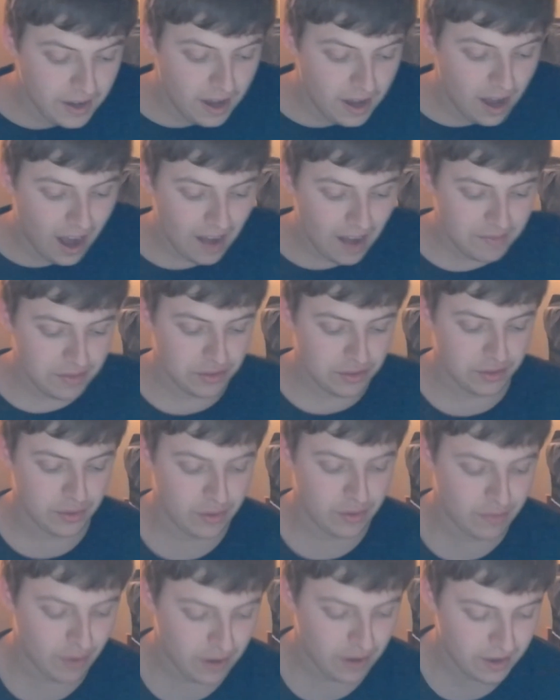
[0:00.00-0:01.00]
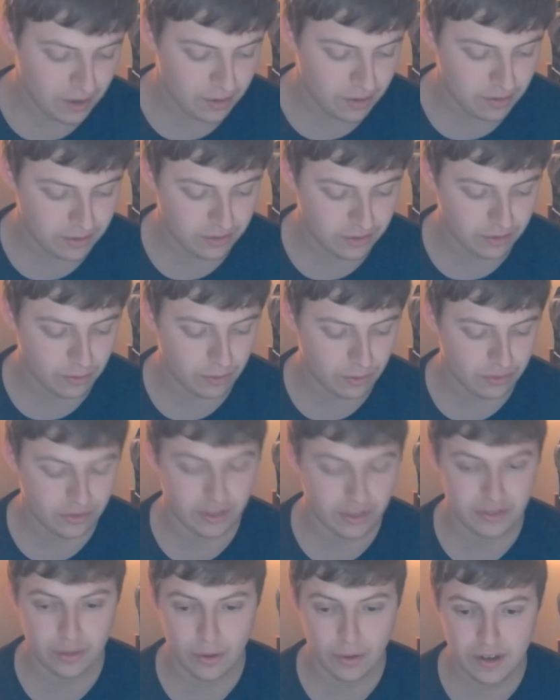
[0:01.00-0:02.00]
obviously we've already heard
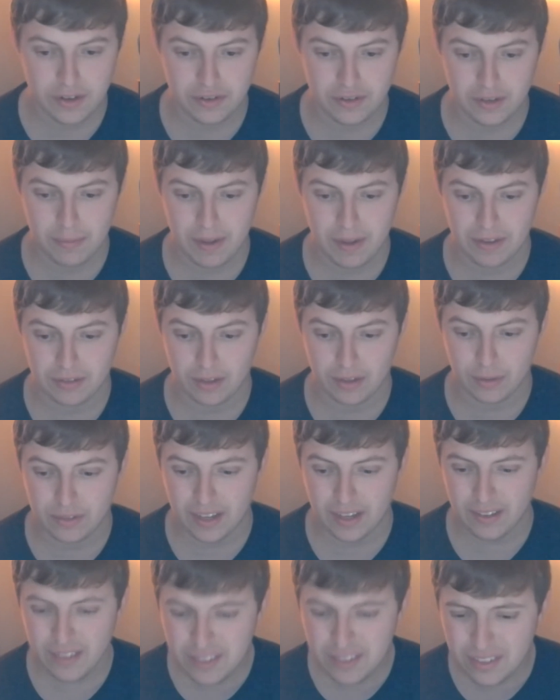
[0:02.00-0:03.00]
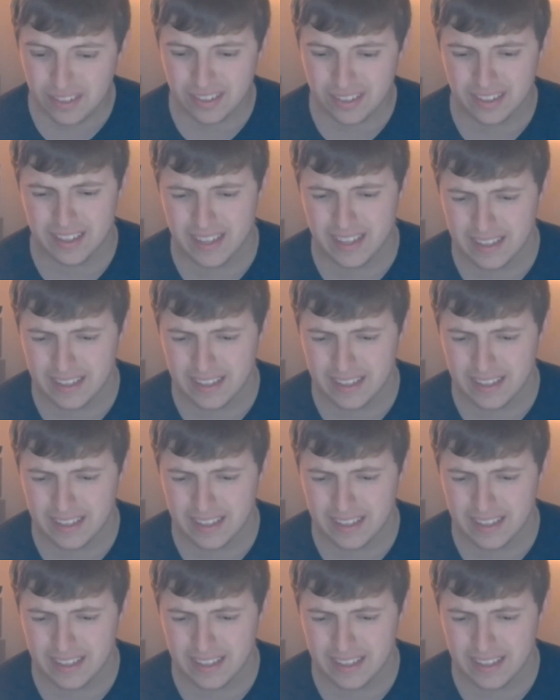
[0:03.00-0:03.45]
Zatoichi by Slow Tie. Let's just get